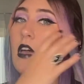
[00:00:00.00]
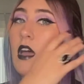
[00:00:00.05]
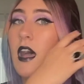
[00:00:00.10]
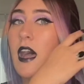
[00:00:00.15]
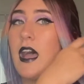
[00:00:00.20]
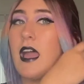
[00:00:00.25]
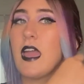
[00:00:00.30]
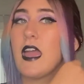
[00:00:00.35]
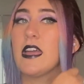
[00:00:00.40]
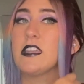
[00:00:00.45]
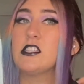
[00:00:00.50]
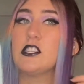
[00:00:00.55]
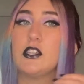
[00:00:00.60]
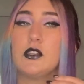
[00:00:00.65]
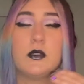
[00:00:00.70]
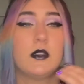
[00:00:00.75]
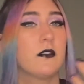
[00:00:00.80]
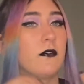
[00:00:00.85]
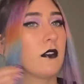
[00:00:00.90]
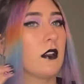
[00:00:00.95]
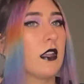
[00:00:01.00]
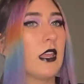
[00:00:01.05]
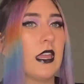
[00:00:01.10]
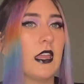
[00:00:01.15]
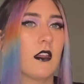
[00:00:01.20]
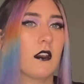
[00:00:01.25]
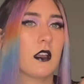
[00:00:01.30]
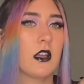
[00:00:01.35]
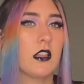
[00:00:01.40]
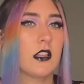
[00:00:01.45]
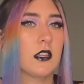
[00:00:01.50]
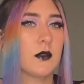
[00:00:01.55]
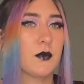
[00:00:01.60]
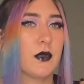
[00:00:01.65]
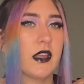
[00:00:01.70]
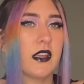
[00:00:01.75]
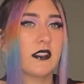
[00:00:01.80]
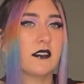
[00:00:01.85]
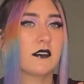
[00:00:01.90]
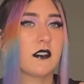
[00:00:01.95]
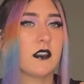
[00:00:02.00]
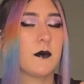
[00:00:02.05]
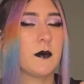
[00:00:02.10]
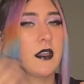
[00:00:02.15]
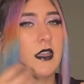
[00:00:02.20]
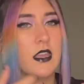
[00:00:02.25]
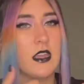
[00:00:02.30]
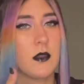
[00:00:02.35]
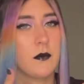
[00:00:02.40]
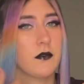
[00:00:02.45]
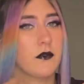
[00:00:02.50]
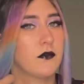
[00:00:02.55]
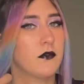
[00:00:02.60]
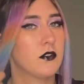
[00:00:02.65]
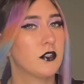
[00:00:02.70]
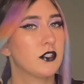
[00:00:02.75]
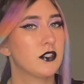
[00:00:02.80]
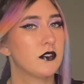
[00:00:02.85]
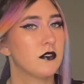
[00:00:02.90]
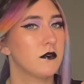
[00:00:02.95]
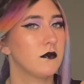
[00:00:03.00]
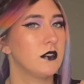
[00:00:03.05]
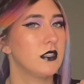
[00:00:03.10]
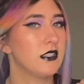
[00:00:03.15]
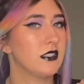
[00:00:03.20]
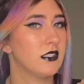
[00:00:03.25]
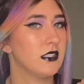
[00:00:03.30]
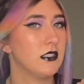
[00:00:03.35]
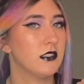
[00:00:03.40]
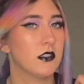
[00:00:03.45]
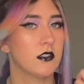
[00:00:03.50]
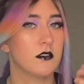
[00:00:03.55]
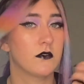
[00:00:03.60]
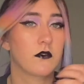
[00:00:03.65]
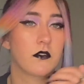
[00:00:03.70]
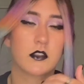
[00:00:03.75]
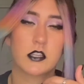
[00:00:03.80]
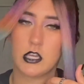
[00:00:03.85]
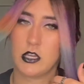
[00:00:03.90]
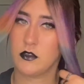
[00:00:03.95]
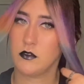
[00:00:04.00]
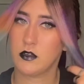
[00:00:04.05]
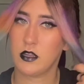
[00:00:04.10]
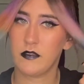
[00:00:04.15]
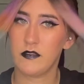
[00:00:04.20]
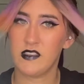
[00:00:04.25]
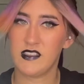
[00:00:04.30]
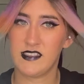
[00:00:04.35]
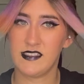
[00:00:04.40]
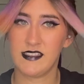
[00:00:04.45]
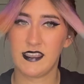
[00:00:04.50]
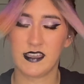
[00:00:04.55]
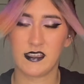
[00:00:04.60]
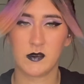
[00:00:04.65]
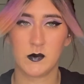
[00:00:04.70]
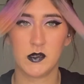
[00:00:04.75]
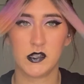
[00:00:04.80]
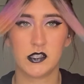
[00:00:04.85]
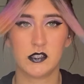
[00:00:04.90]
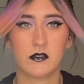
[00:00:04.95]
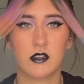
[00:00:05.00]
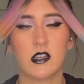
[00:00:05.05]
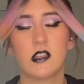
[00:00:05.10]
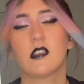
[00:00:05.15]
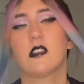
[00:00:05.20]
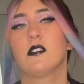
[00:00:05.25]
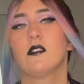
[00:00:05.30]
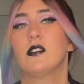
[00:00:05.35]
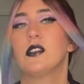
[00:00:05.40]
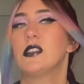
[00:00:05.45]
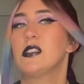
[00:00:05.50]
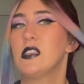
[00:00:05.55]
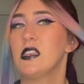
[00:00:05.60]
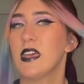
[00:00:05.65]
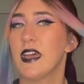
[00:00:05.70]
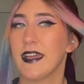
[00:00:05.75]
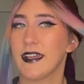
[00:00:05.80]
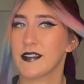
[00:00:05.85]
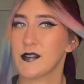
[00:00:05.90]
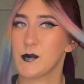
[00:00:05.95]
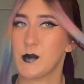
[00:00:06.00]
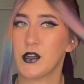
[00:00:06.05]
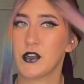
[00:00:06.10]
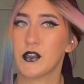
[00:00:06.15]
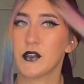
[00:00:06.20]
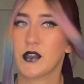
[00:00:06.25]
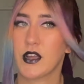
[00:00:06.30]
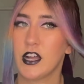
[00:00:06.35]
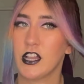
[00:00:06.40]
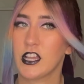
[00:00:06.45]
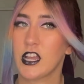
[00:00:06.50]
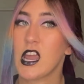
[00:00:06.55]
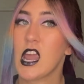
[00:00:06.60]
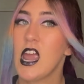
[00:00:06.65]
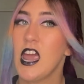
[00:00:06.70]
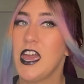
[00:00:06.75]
I had two different hair color brands on my hair before, so this is Overtone and this is X Mondo color, and you can see the X Mondo color